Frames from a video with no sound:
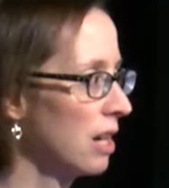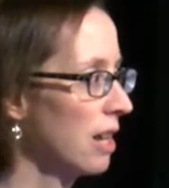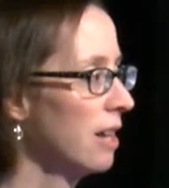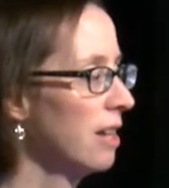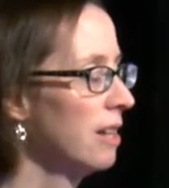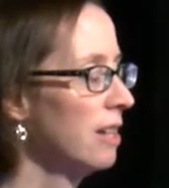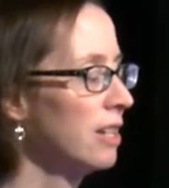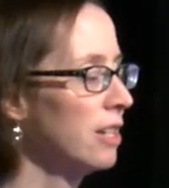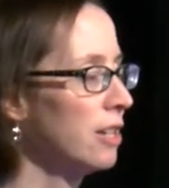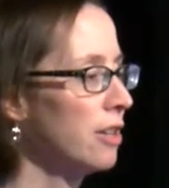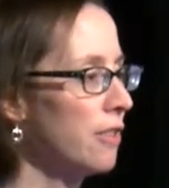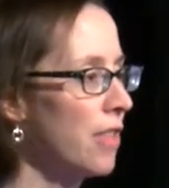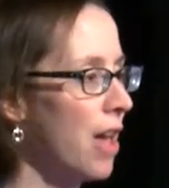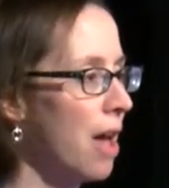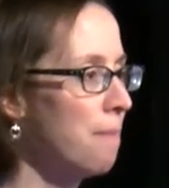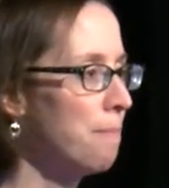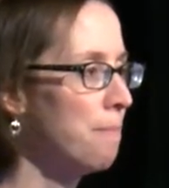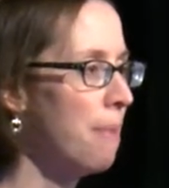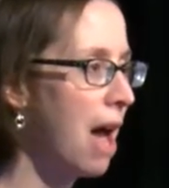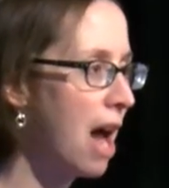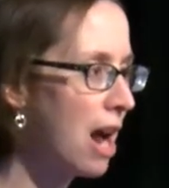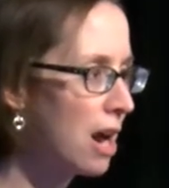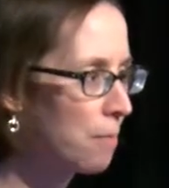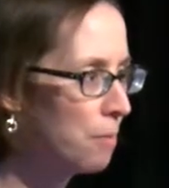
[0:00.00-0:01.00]
you know,
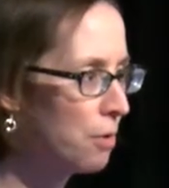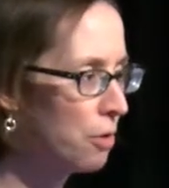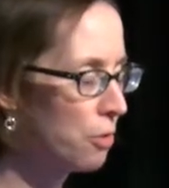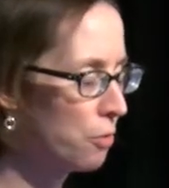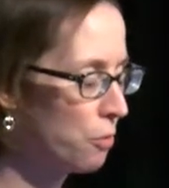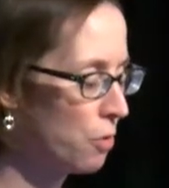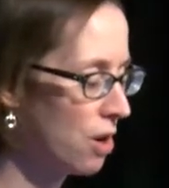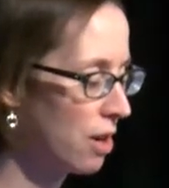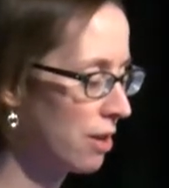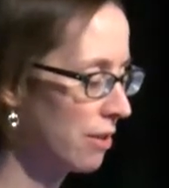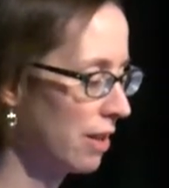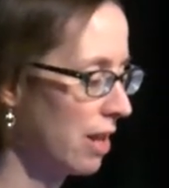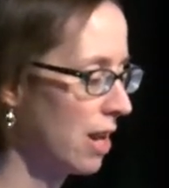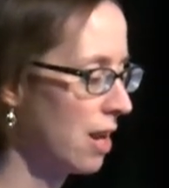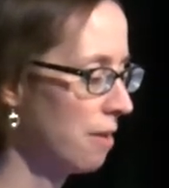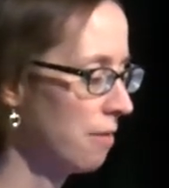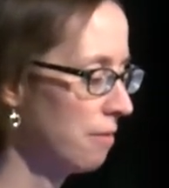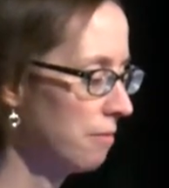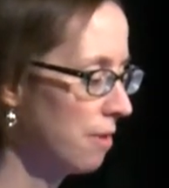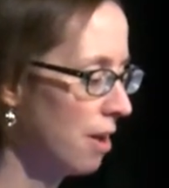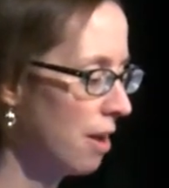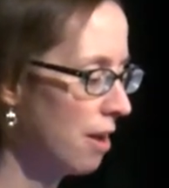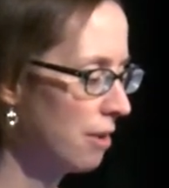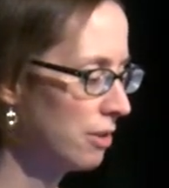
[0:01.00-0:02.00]
that backbone work that
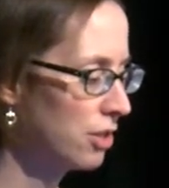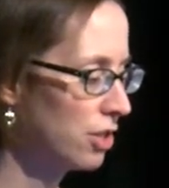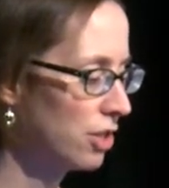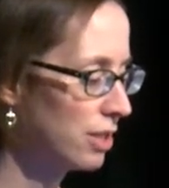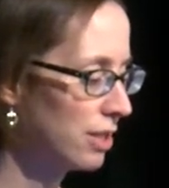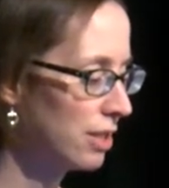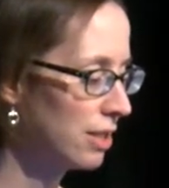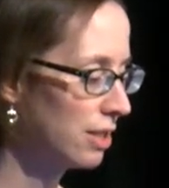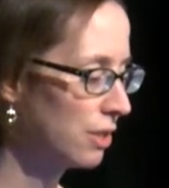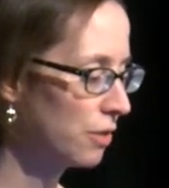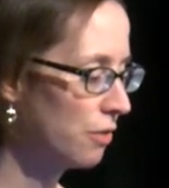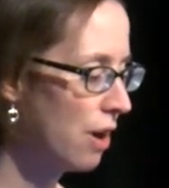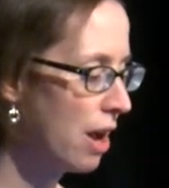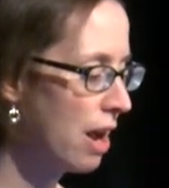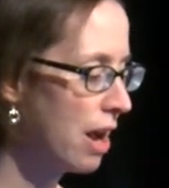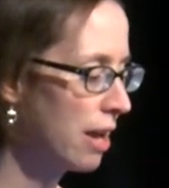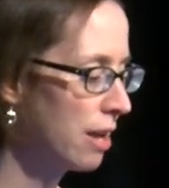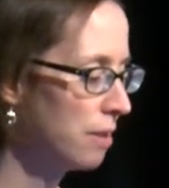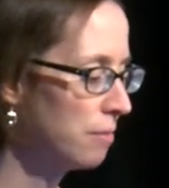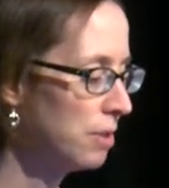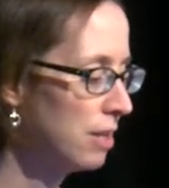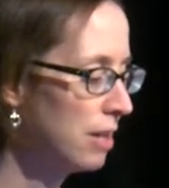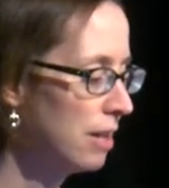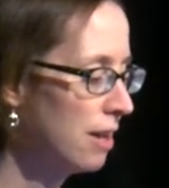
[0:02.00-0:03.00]
I uh, just
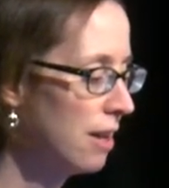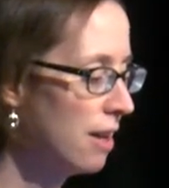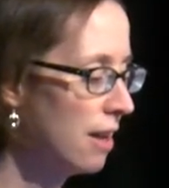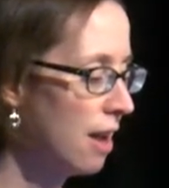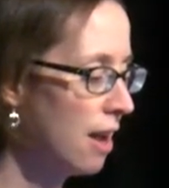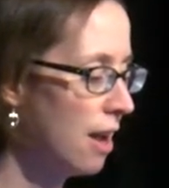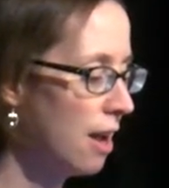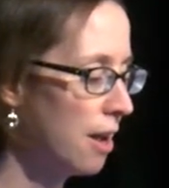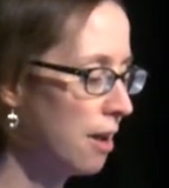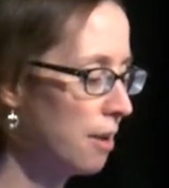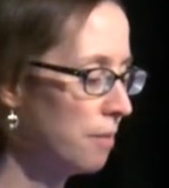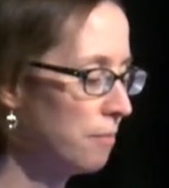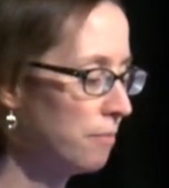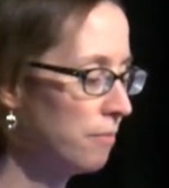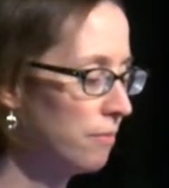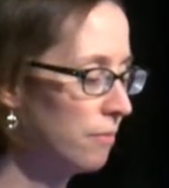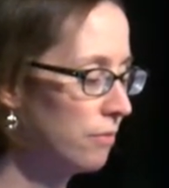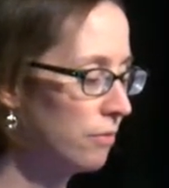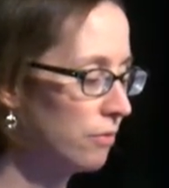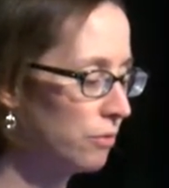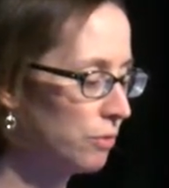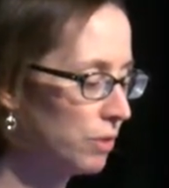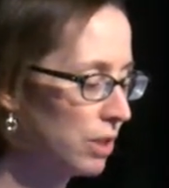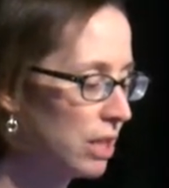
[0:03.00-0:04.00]
described, um,
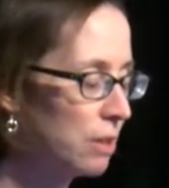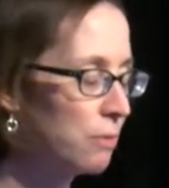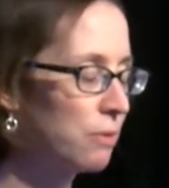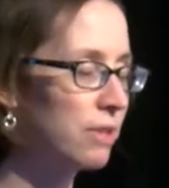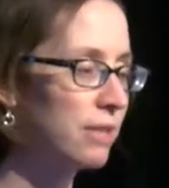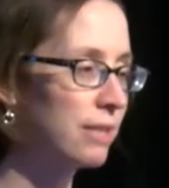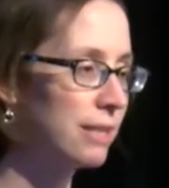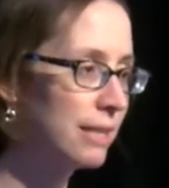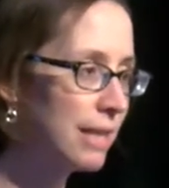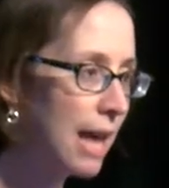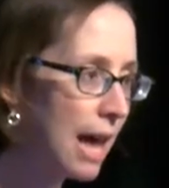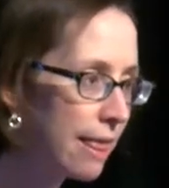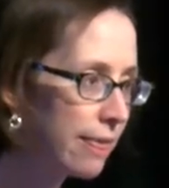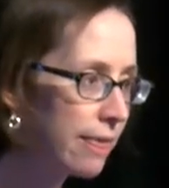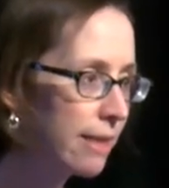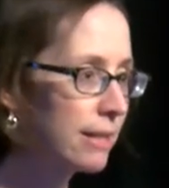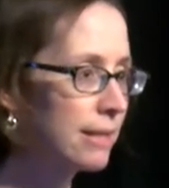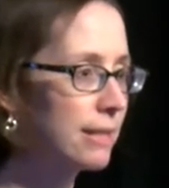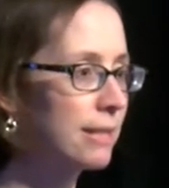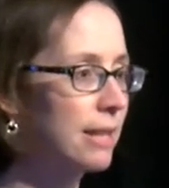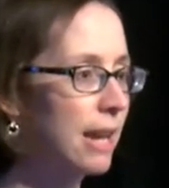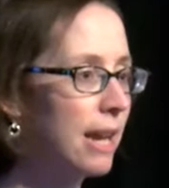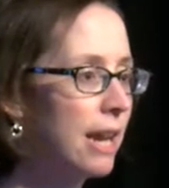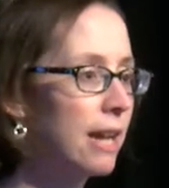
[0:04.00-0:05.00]
really set the
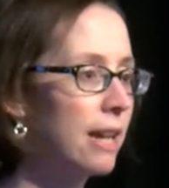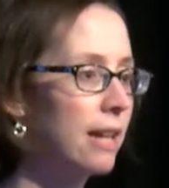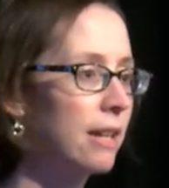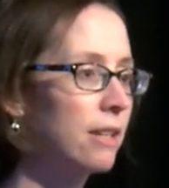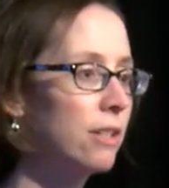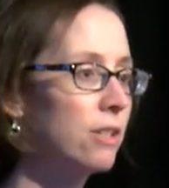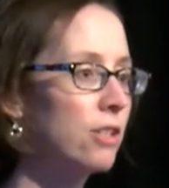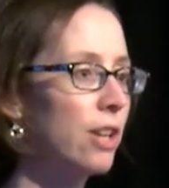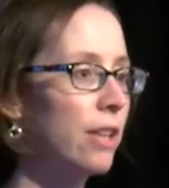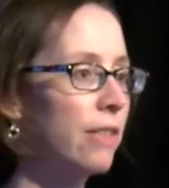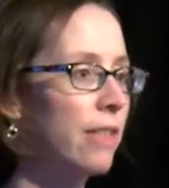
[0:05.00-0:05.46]
stage.